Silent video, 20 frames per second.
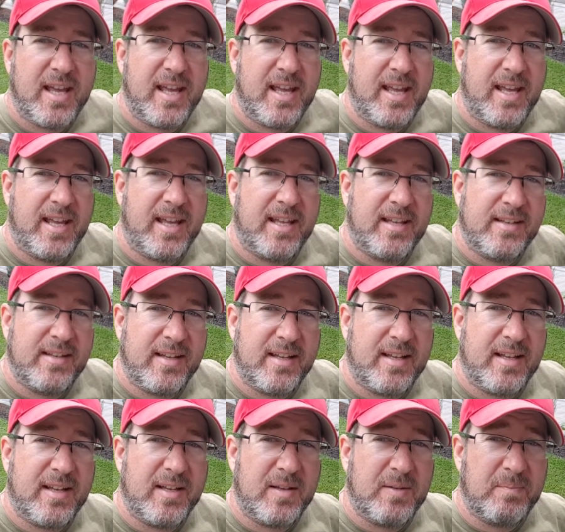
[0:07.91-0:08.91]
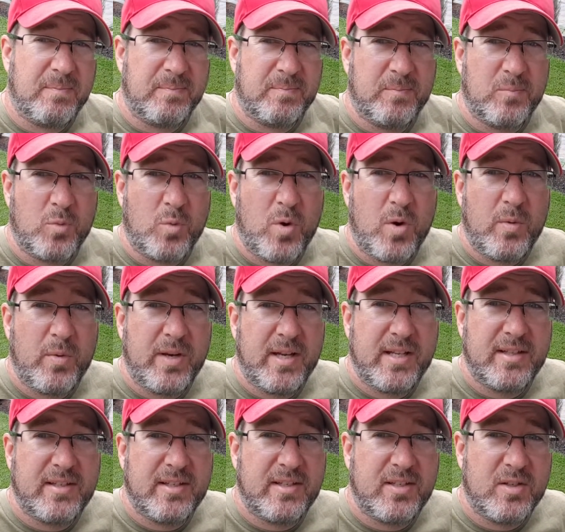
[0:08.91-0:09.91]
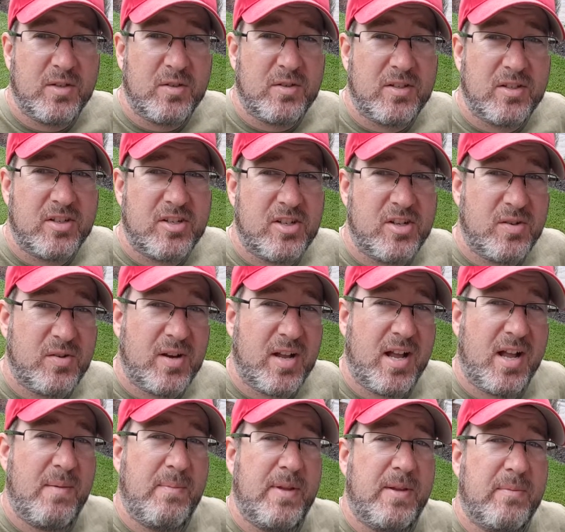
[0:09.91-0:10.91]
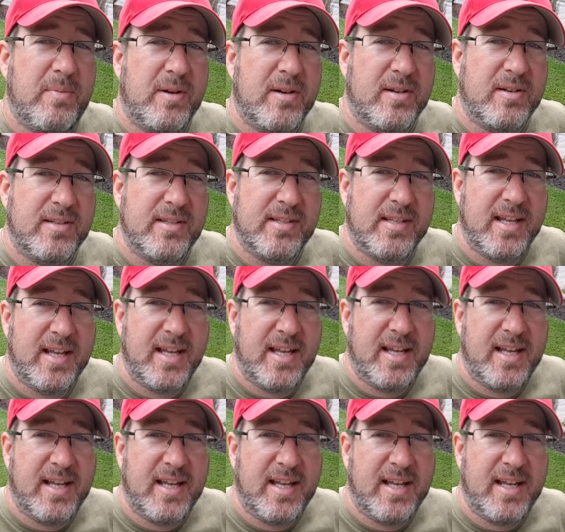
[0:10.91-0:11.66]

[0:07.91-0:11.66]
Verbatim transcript: and um, what we need to do to shoot hummingbirds.